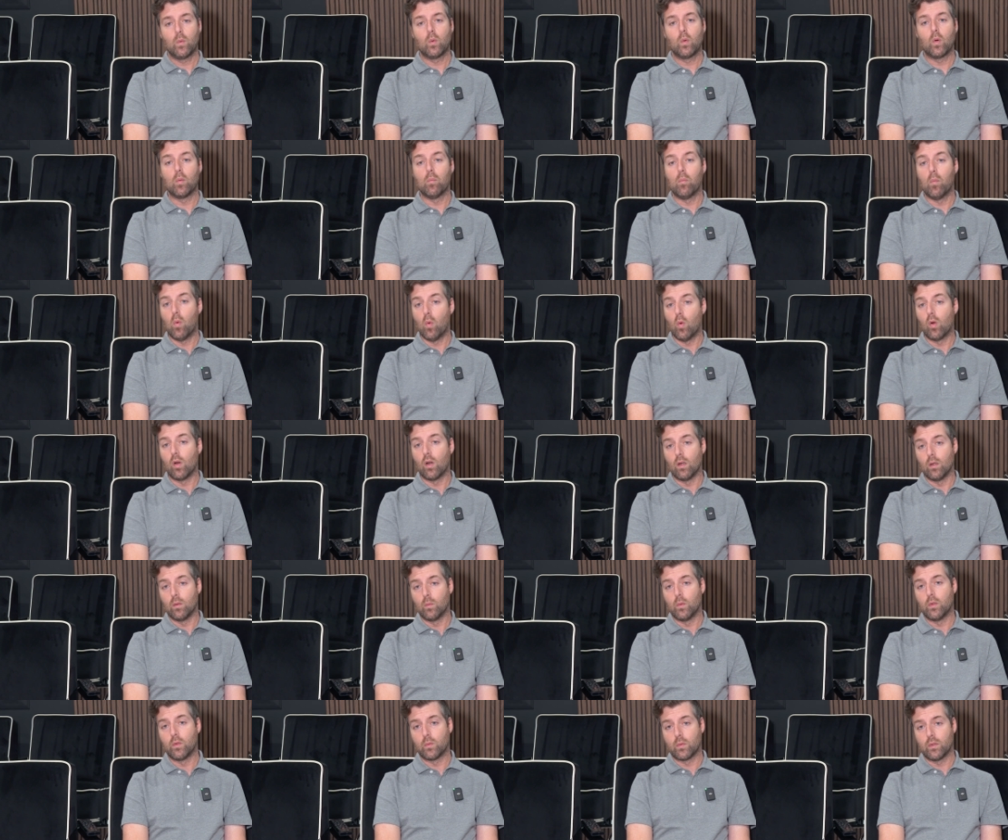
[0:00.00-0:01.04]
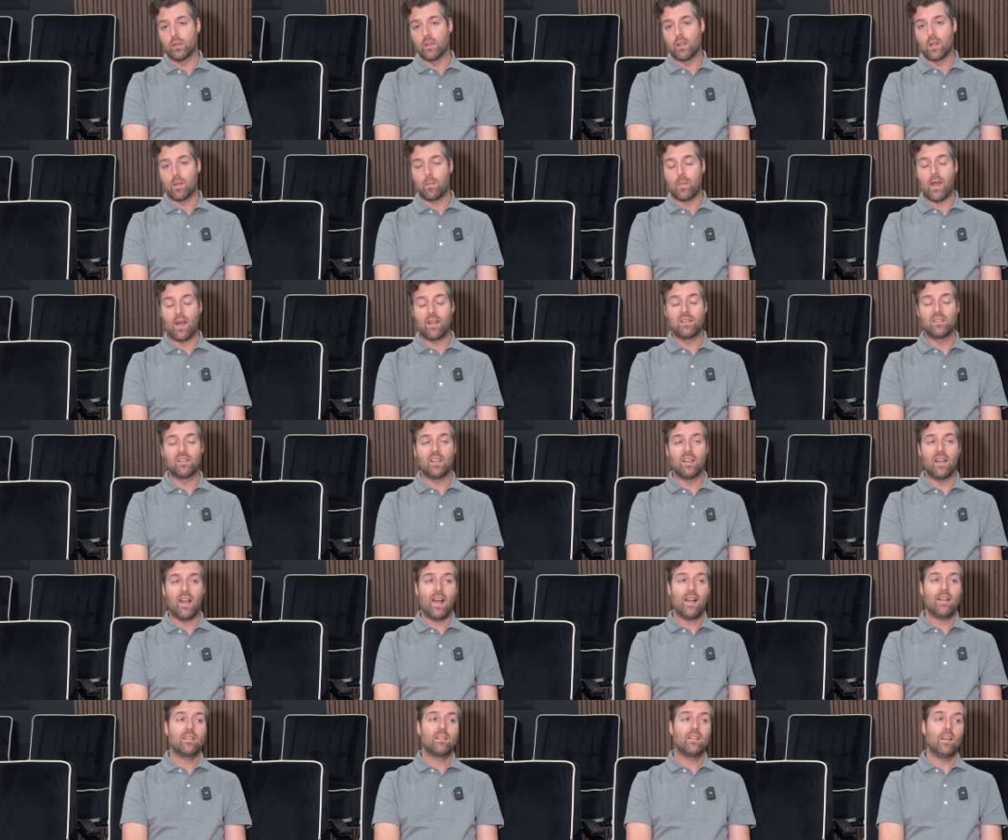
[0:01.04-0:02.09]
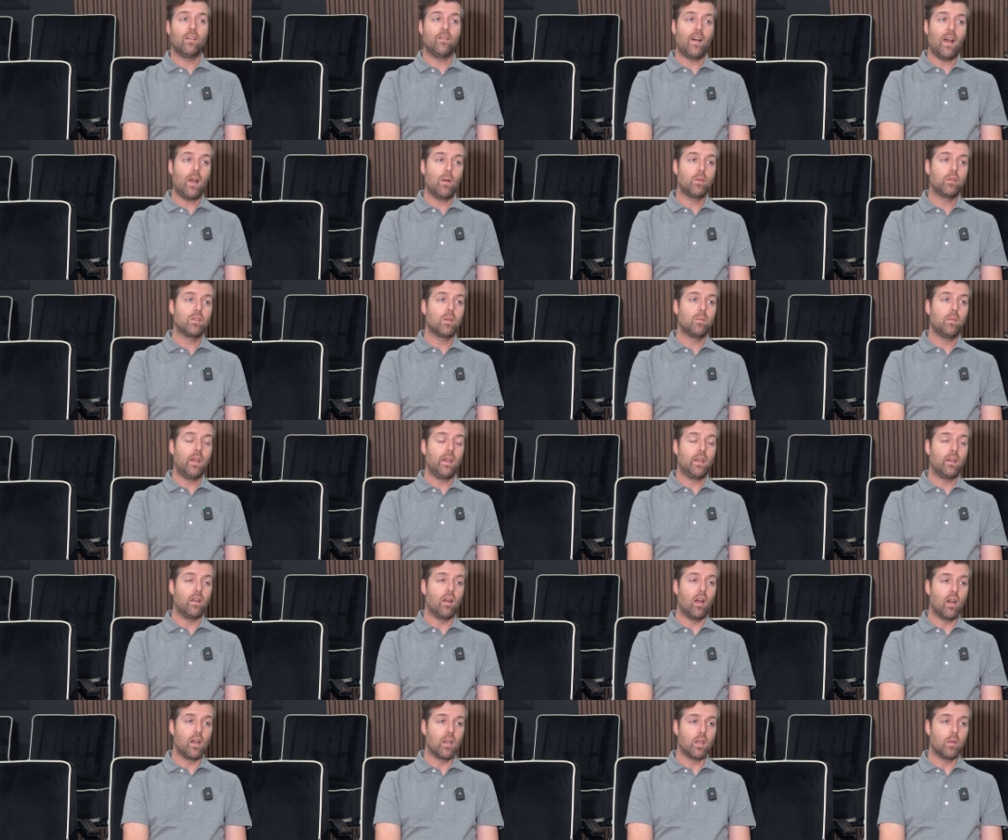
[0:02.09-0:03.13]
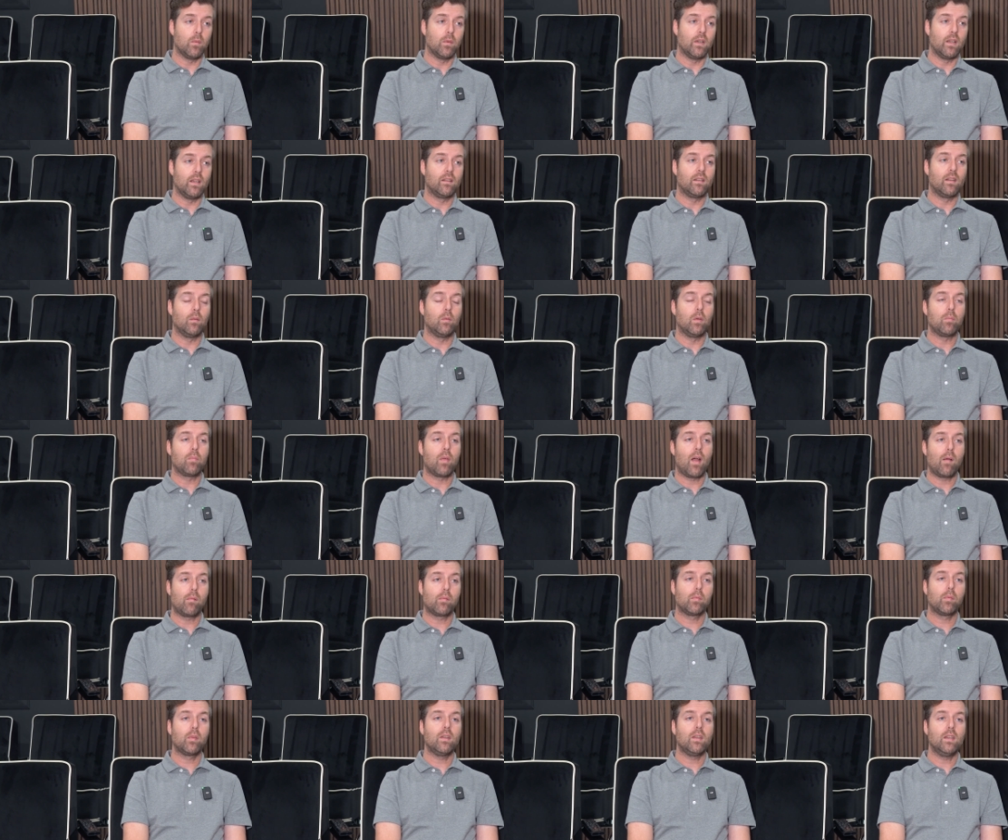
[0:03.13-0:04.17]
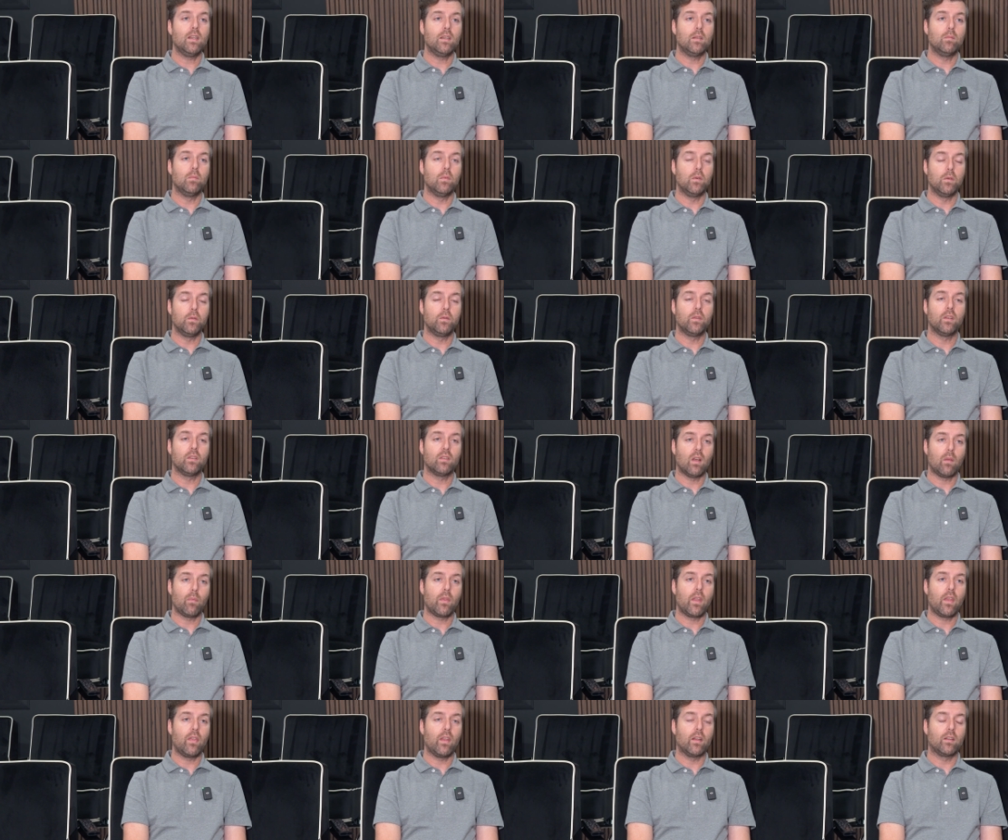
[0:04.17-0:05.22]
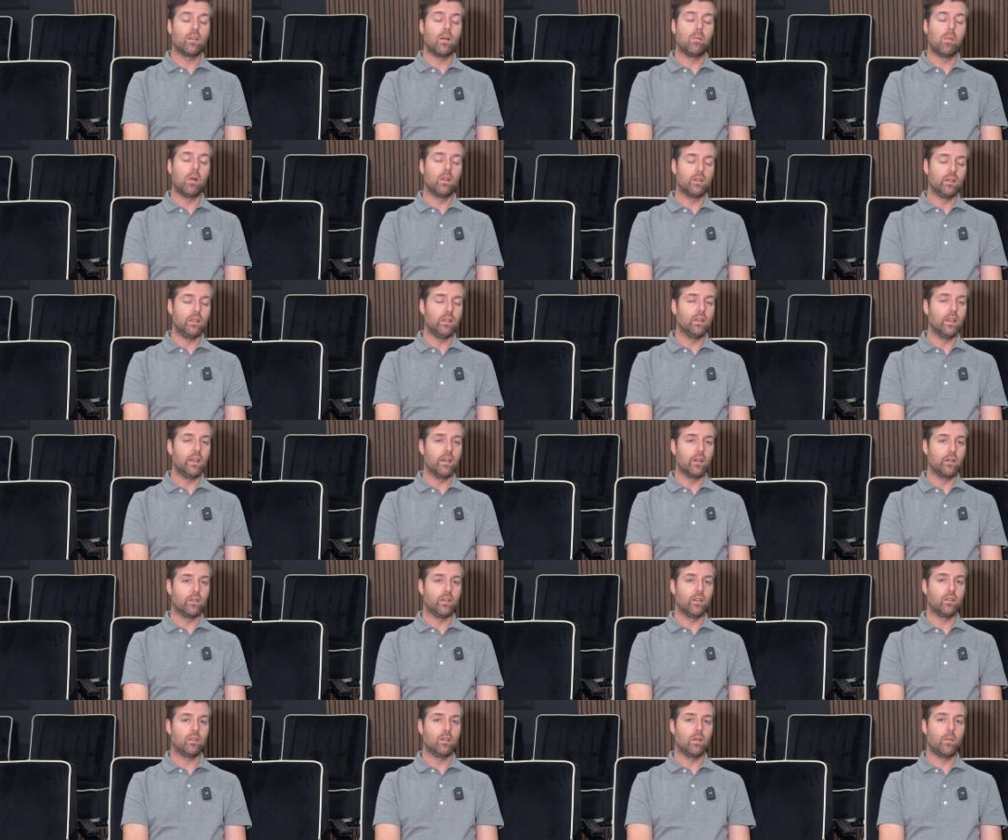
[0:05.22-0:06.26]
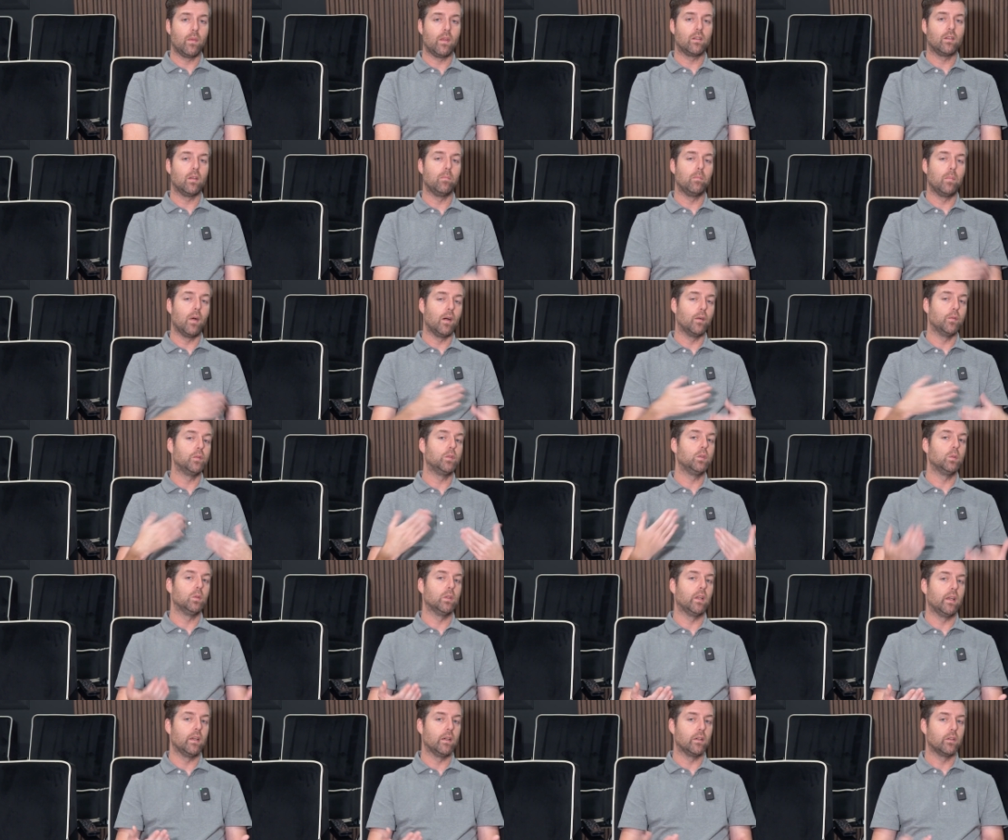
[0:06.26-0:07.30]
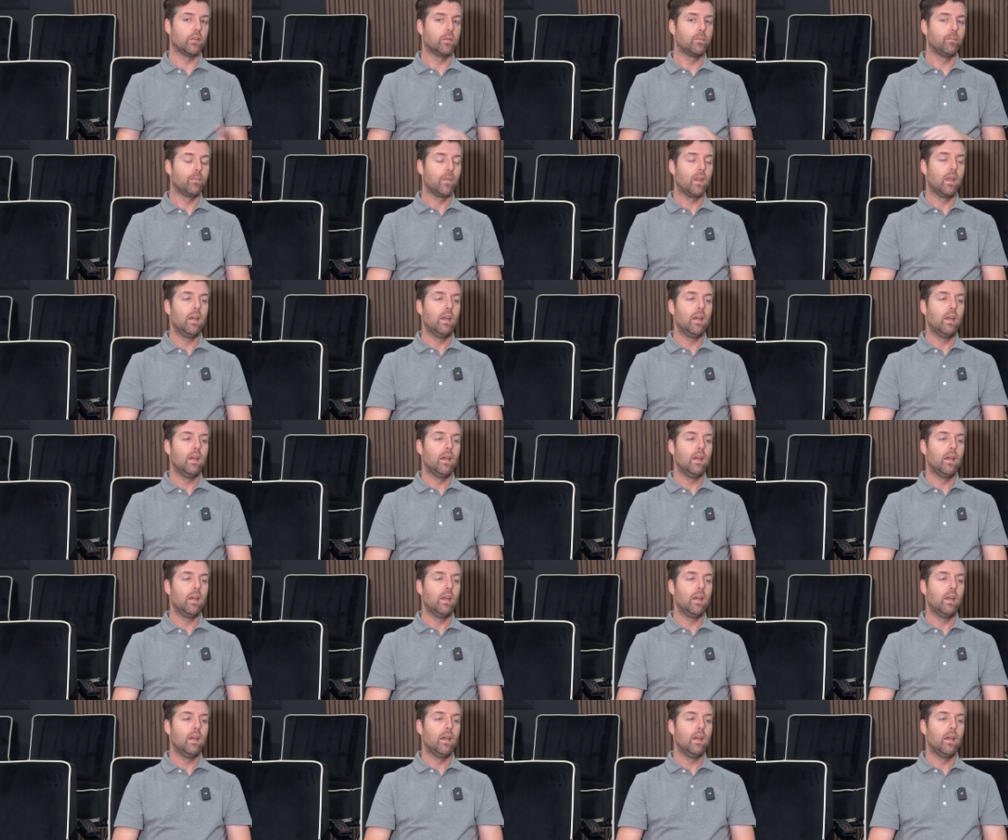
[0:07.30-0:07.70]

or more was really the best. And that's, if I was to make an argument, it's that we probably need to move to something that's a multi-layer system that's above two layers.